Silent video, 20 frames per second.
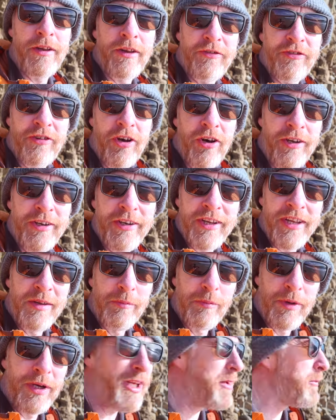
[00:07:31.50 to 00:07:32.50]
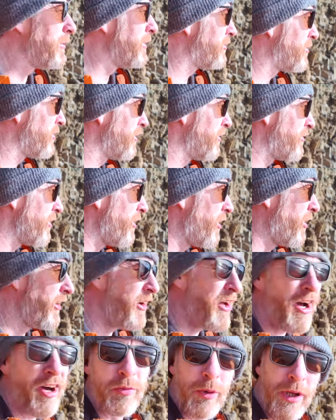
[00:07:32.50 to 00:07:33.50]
the sun in my images or
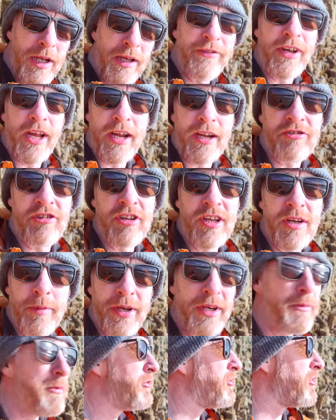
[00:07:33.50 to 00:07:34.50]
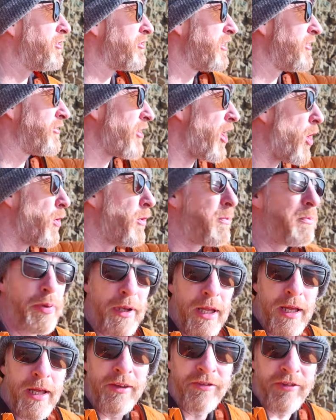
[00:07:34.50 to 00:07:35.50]
not. Well, it's not actually in my images, it's out
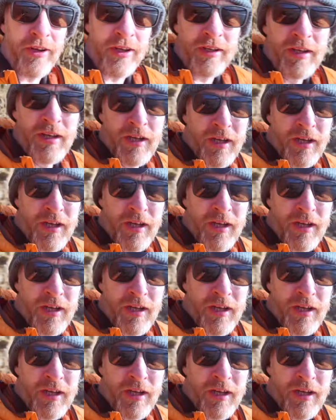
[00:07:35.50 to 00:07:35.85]
blazing,